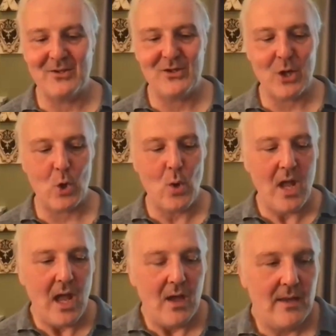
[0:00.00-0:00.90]
So
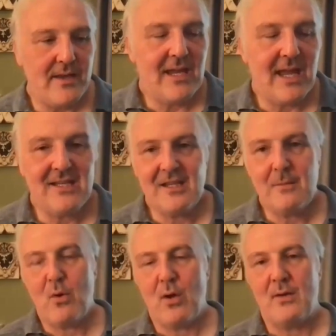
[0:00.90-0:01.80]
you get to the
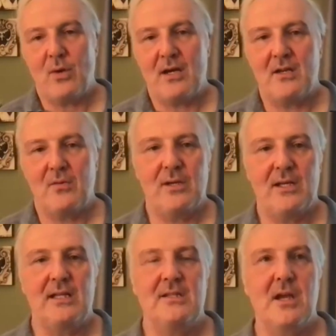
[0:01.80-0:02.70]
point where you
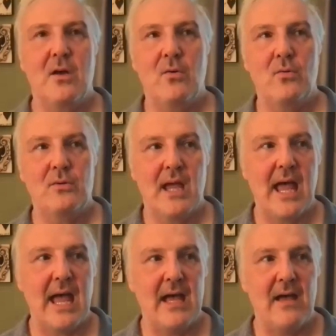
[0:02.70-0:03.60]
really don't
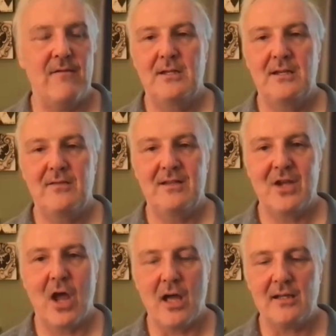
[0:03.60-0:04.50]
have to even
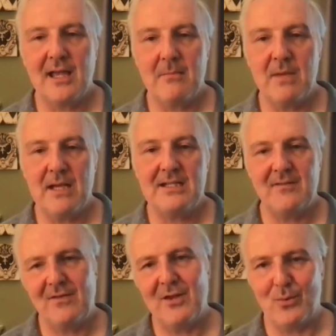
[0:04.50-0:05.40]
talk that much,
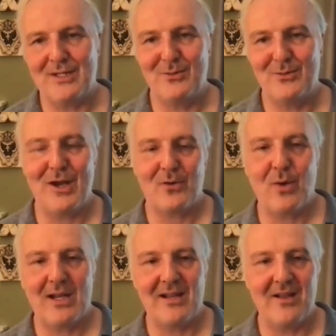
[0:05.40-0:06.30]
even though we do talk
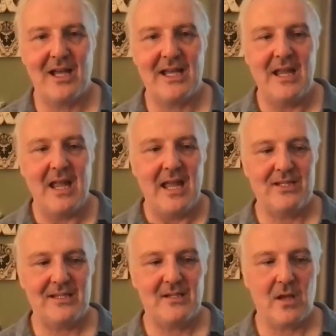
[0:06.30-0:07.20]
quite a lot. We
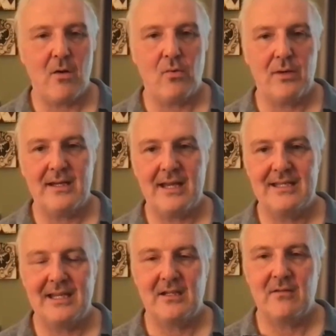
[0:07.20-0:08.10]
just already
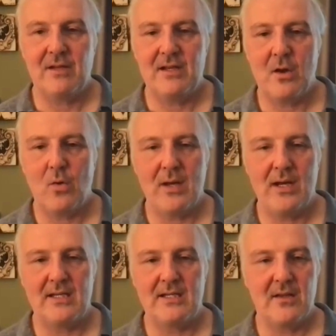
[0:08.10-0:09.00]
instinctively know what
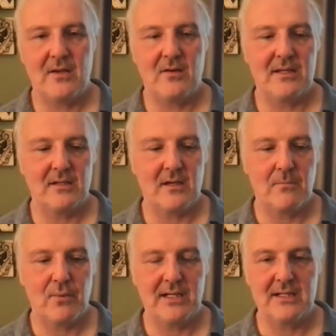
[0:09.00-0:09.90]
each other is going to
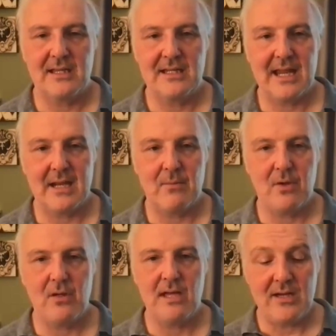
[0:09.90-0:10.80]
bring to the
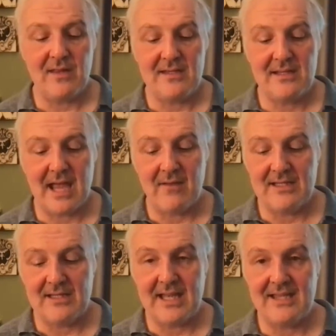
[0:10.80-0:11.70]
table. Even having
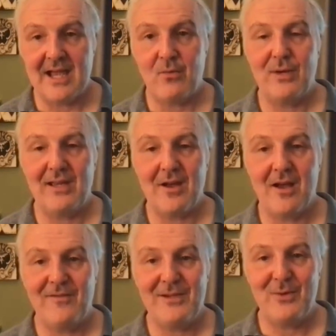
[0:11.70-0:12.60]
said that, we
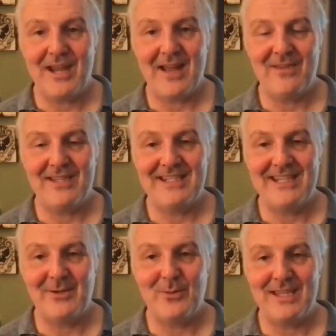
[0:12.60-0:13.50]
often would have this
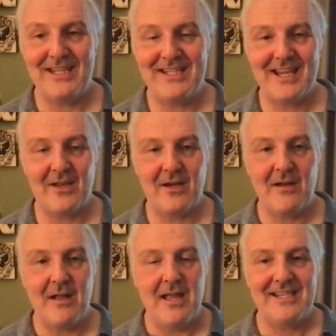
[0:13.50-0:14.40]
deal with each other
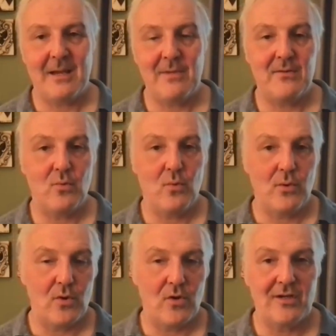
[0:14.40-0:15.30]
that sometimes when
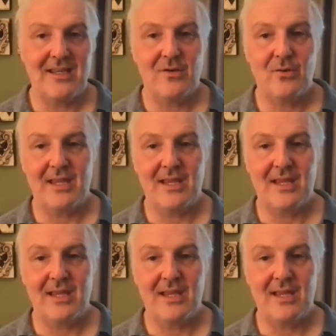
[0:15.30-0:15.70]
we were looking through